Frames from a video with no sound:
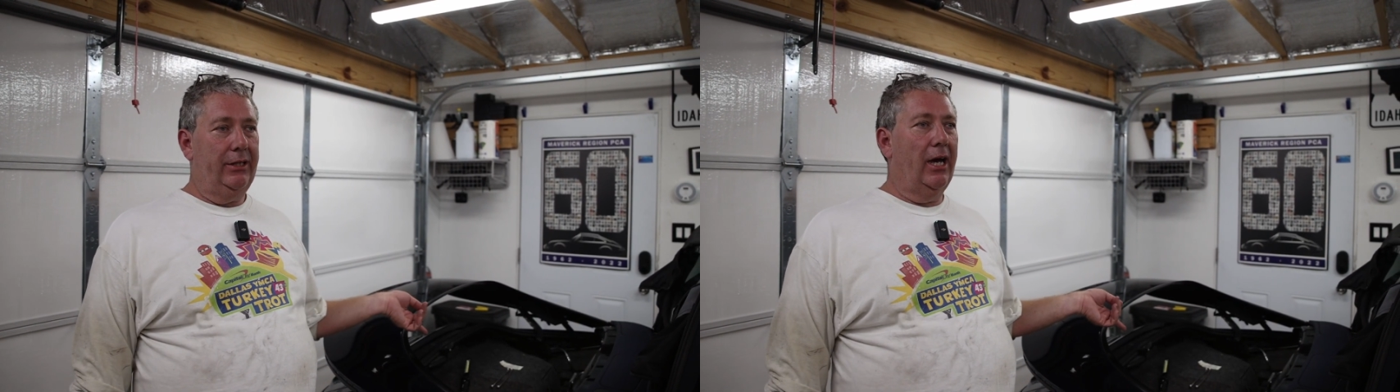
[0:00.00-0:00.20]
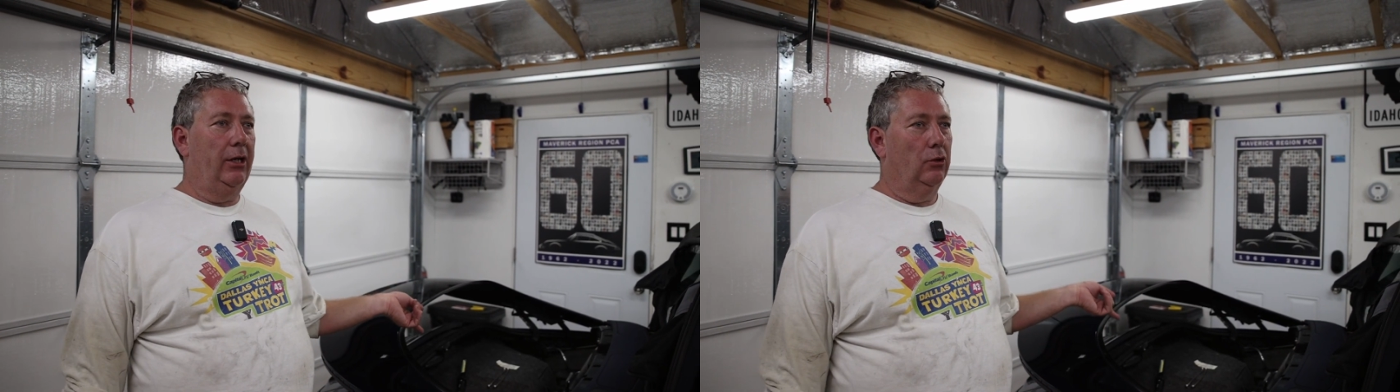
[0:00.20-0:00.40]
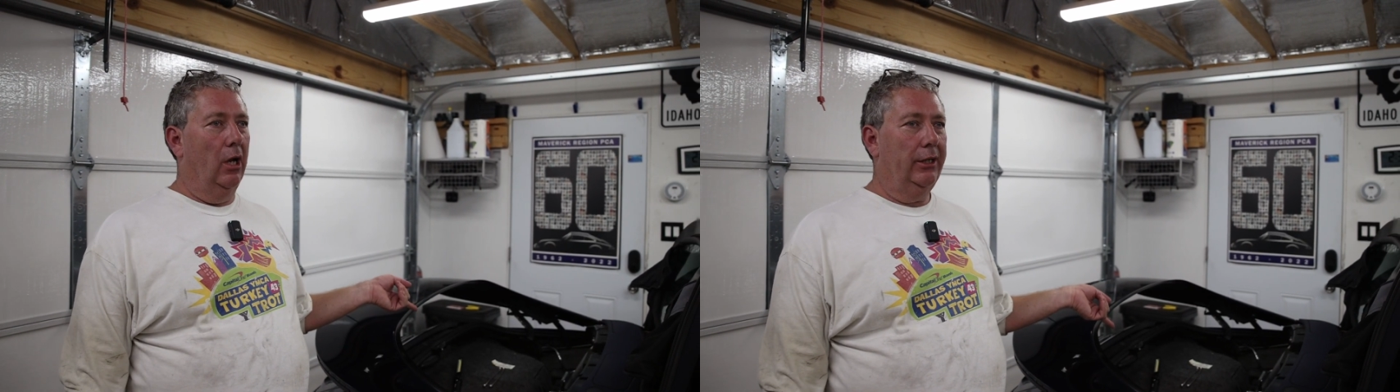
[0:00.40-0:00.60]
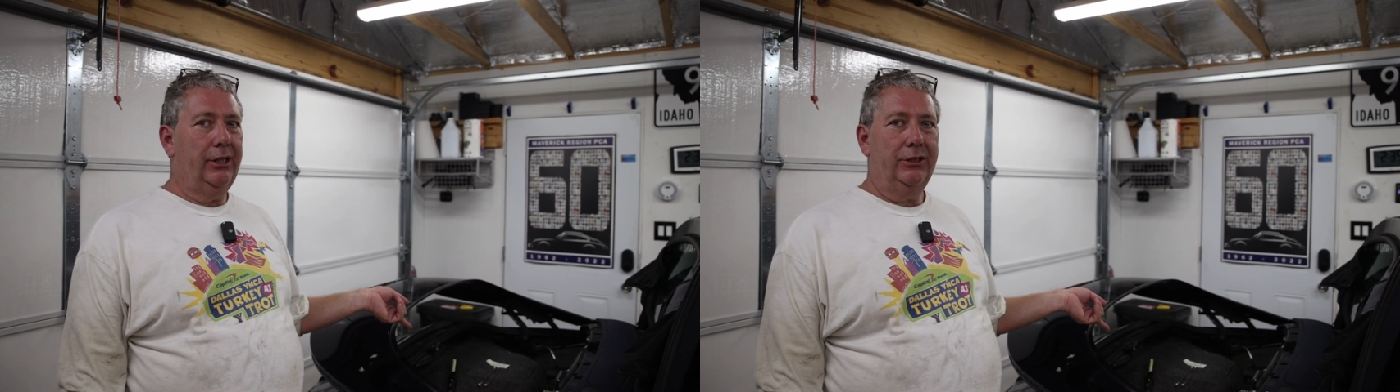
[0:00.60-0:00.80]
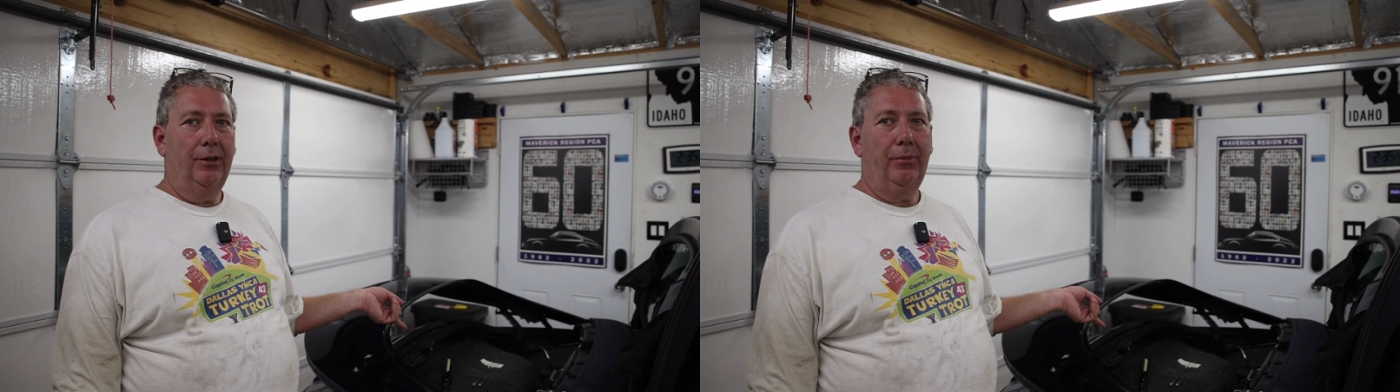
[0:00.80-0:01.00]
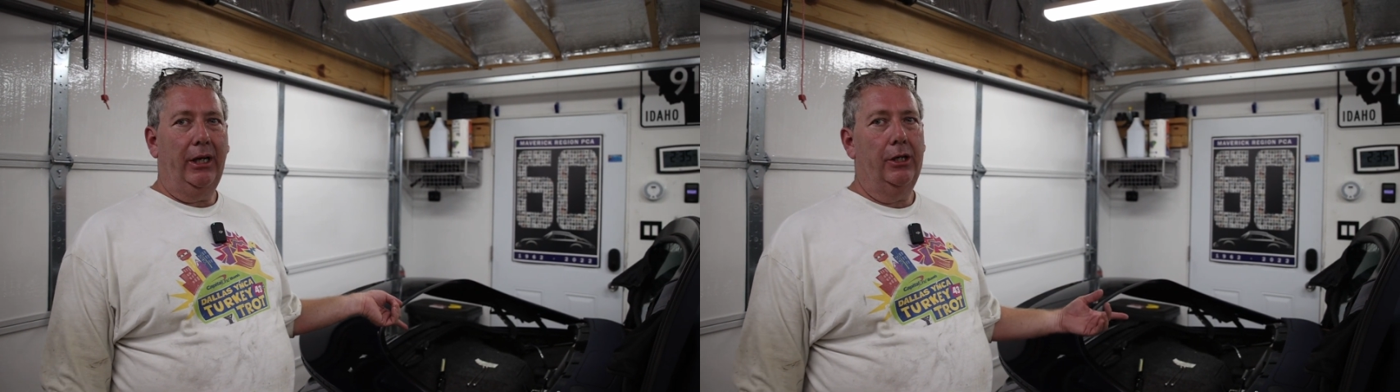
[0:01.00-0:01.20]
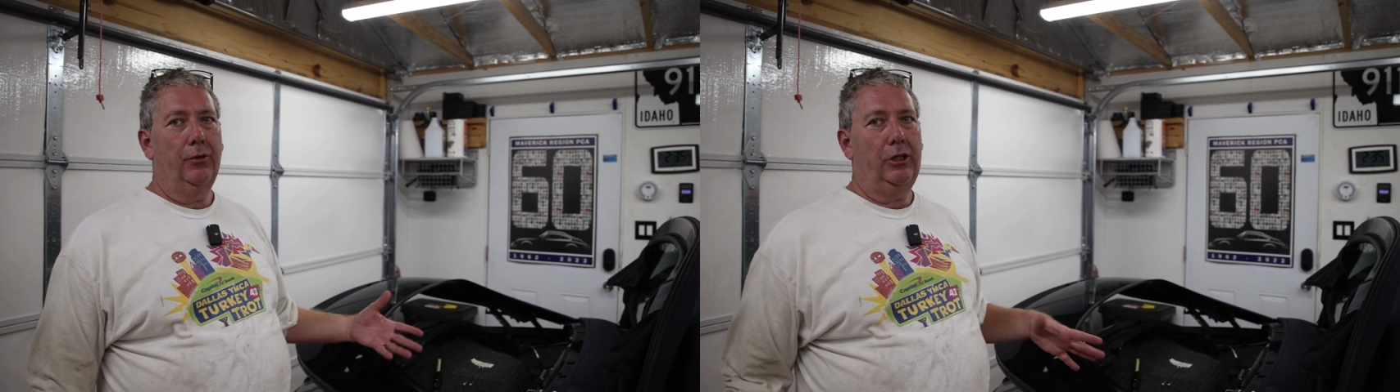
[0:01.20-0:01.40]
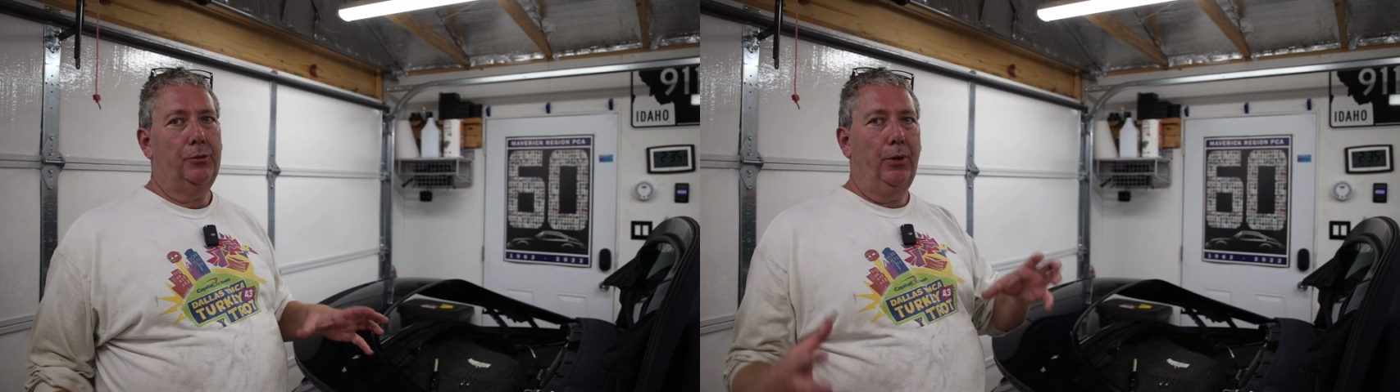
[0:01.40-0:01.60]
the hydraulic system because
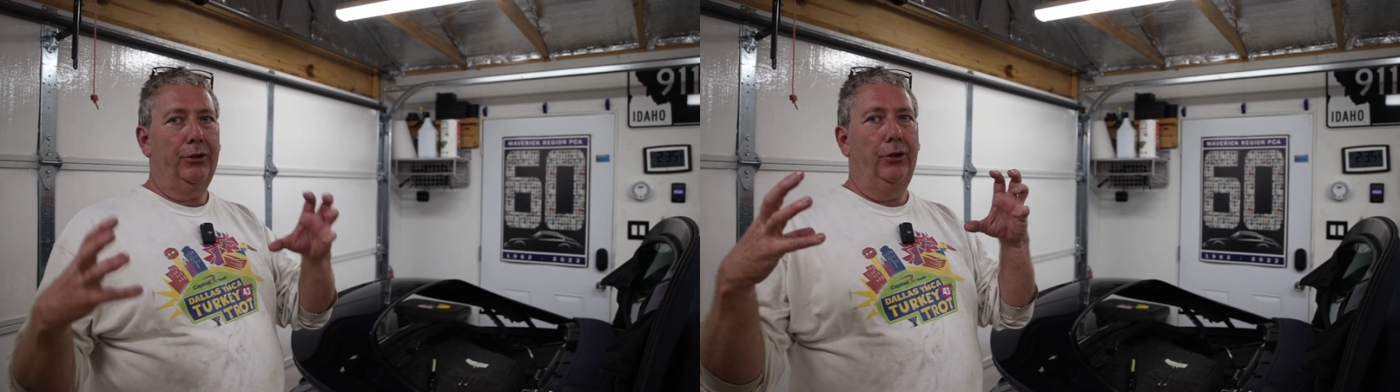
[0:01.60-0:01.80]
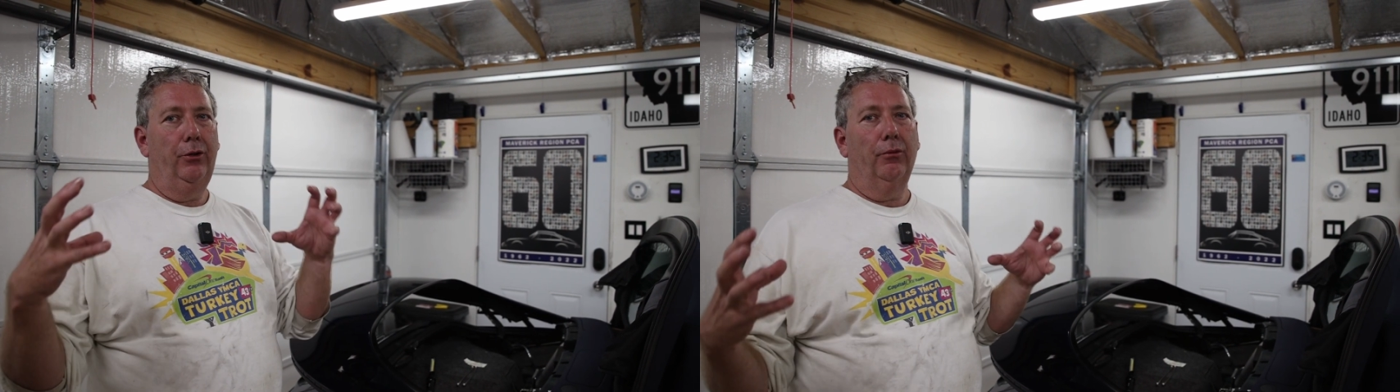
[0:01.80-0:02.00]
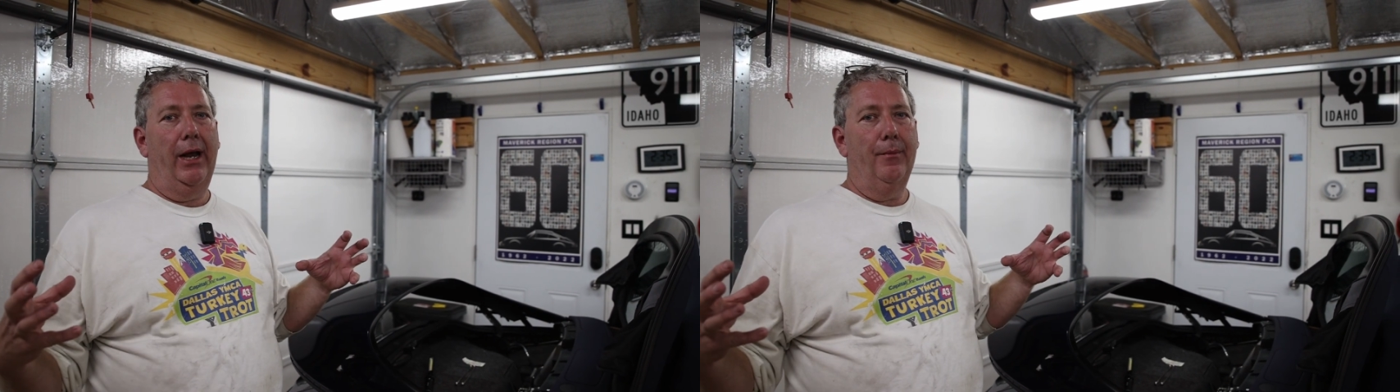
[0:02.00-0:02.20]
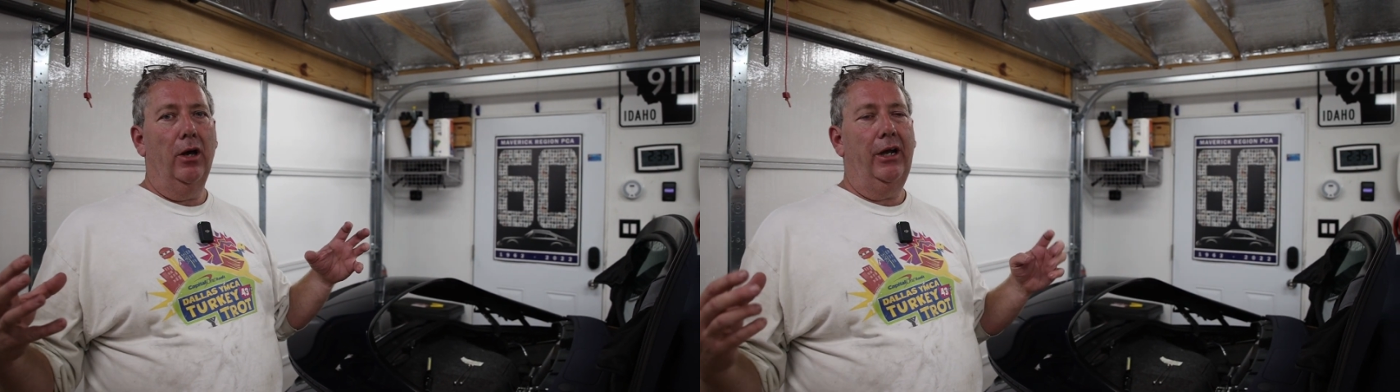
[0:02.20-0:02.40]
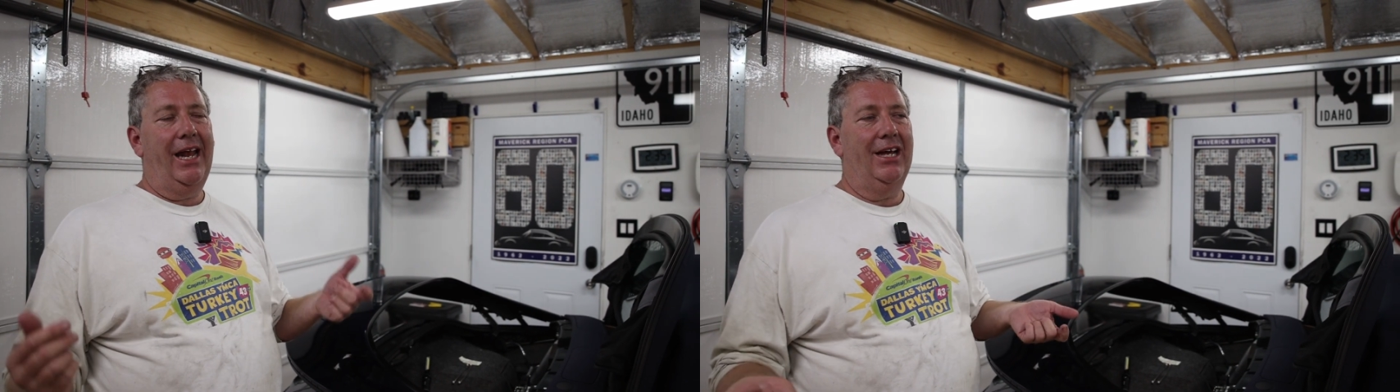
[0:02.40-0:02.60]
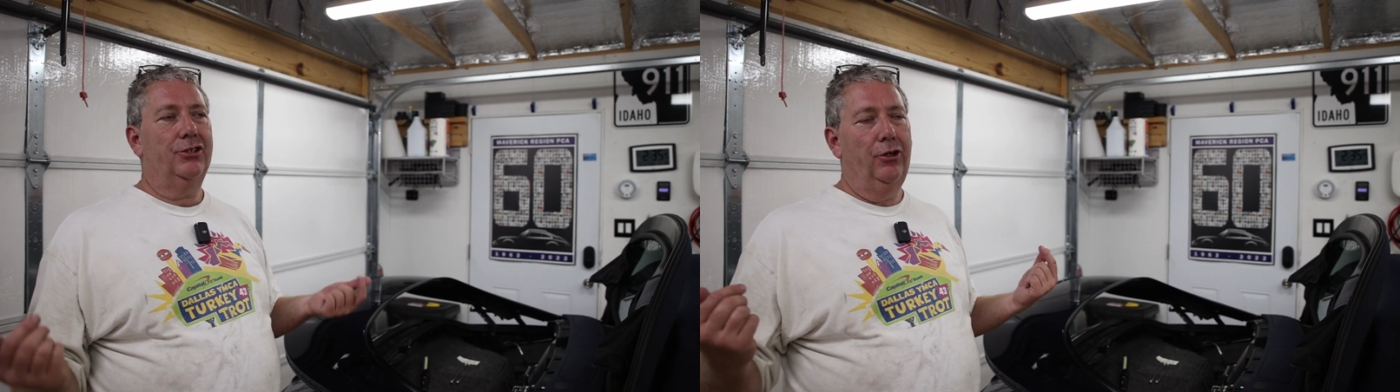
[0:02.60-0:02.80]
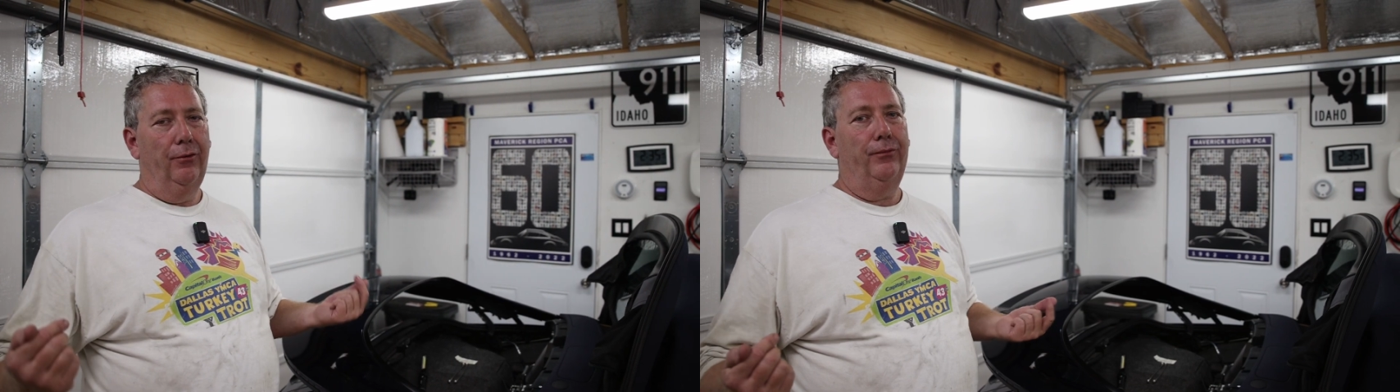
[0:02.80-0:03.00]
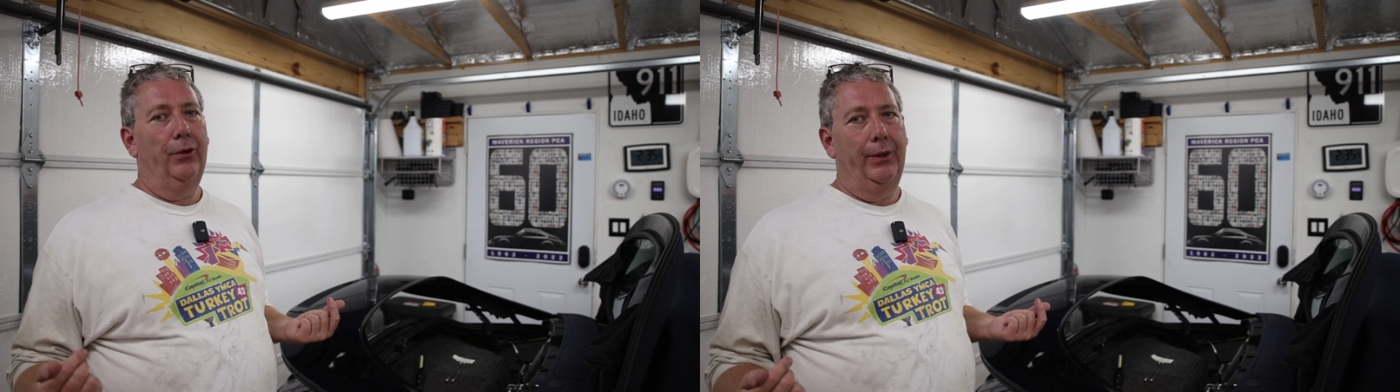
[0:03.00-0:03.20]
we just put the new ram on it. It has
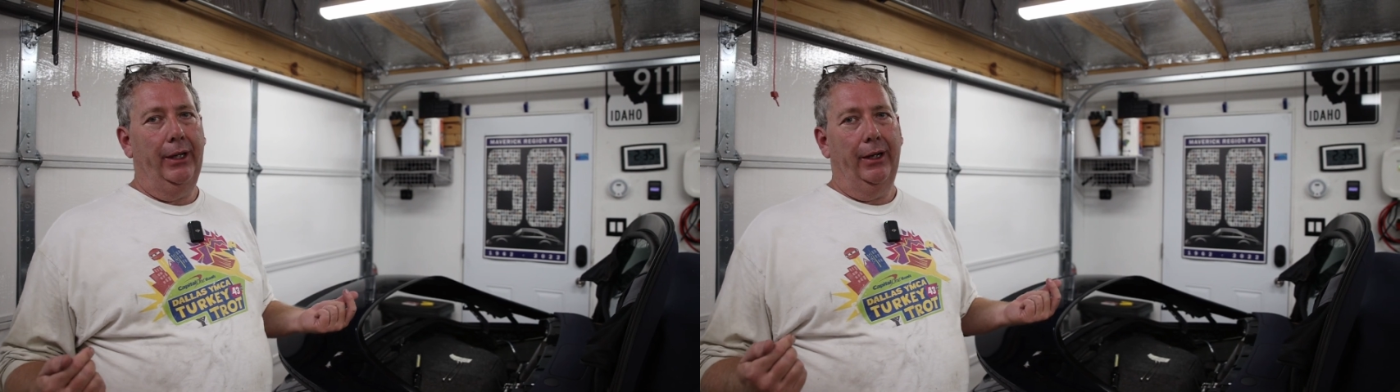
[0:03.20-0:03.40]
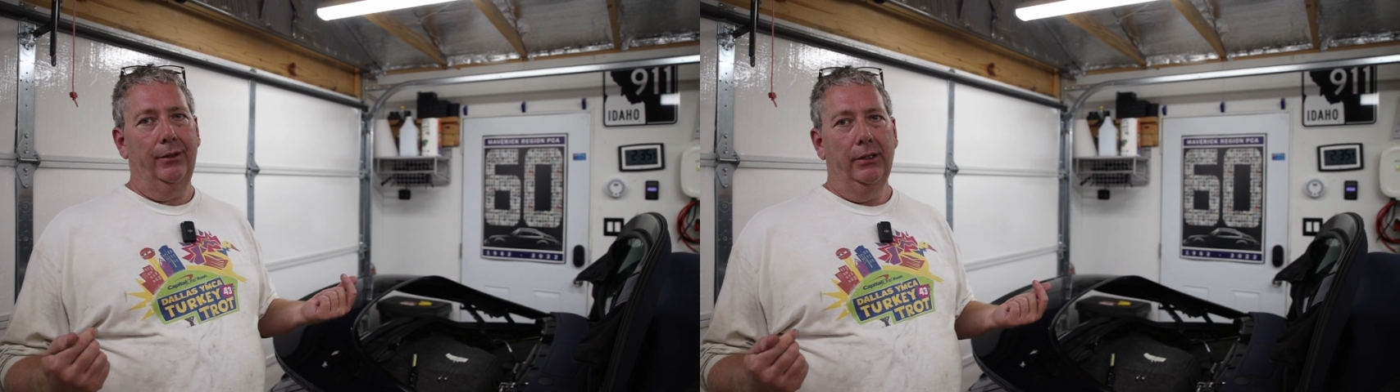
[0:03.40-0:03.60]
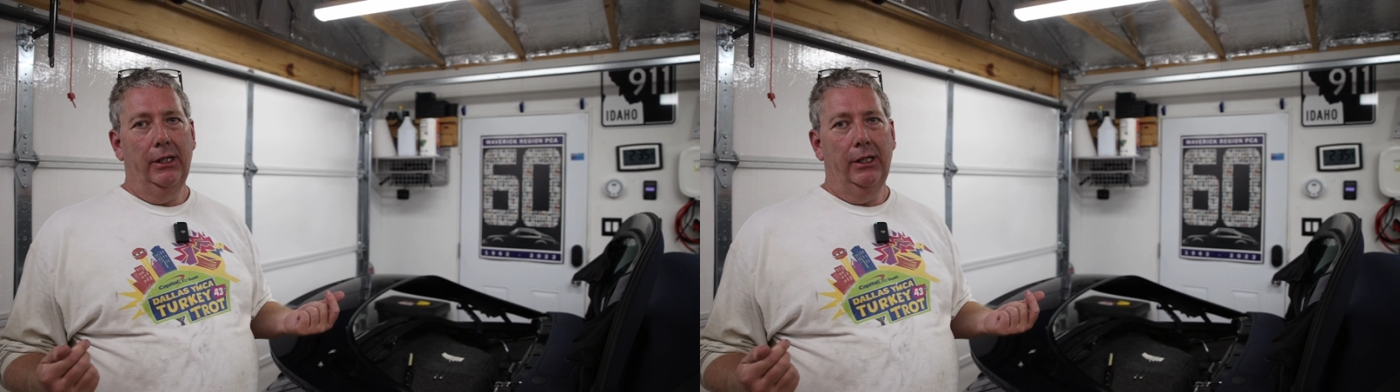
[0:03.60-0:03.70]
no fluid in it.